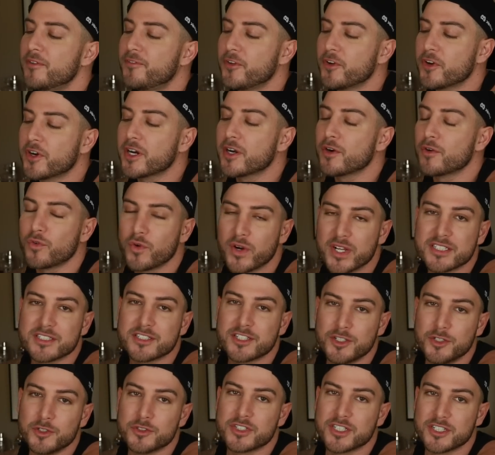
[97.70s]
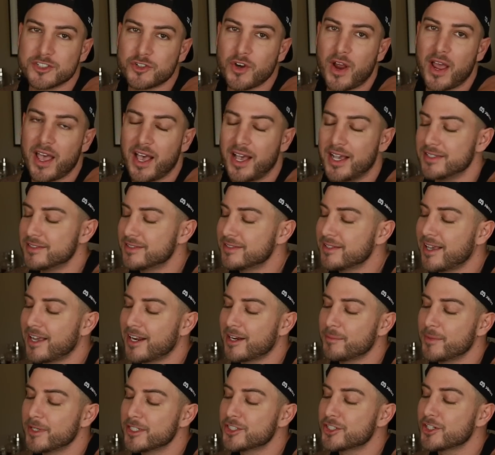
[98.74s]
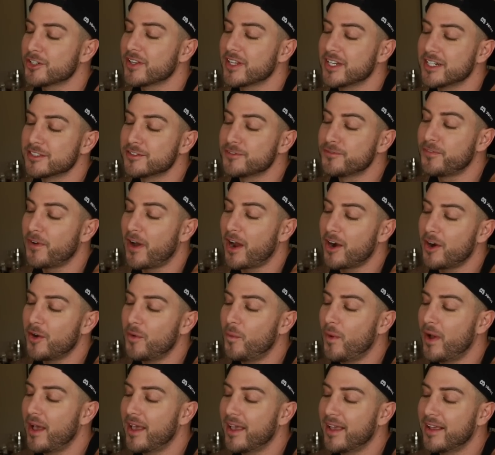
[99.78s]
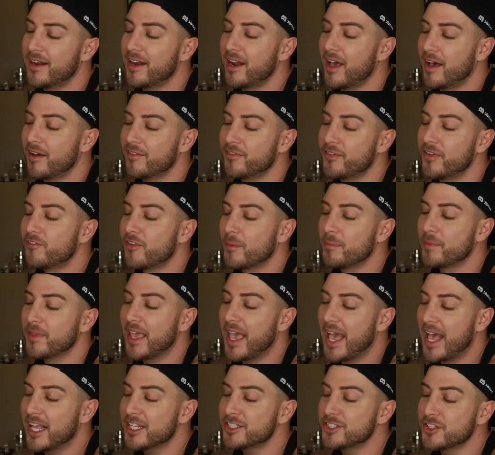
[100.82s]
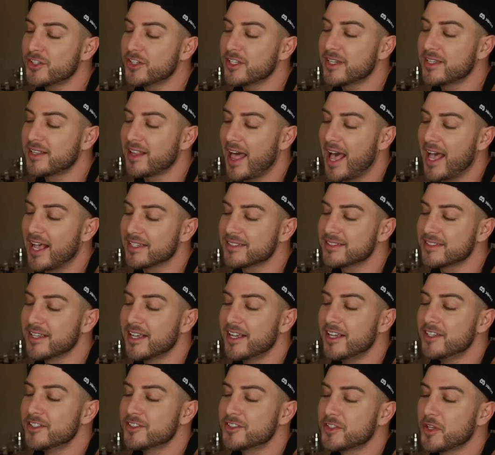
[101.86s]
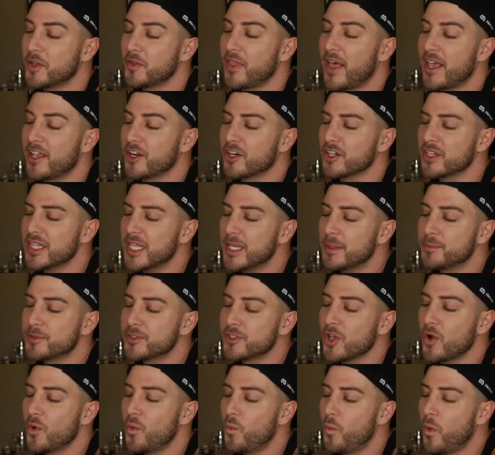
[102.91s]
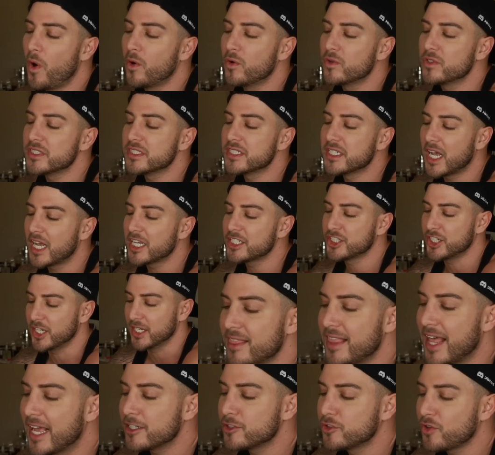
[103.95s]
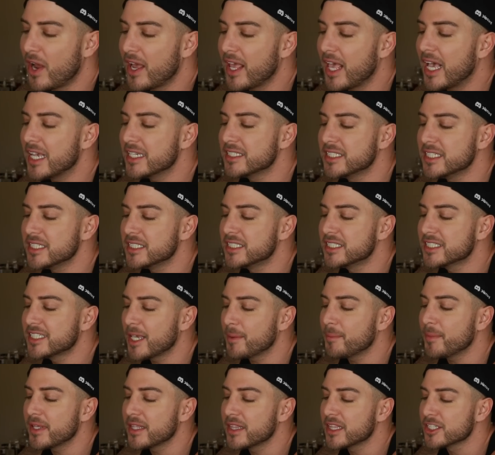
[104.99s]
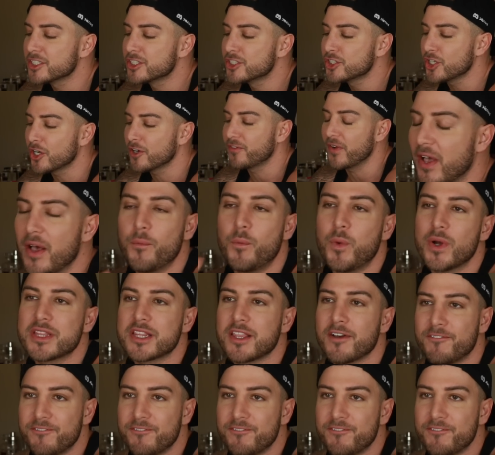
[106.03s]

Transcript: if you're gonna risk using dry ice, you gotta make sure that it's far away enough from the edge of the glass so that your lips won't touch it. That dry ice is skimming the syrup. What the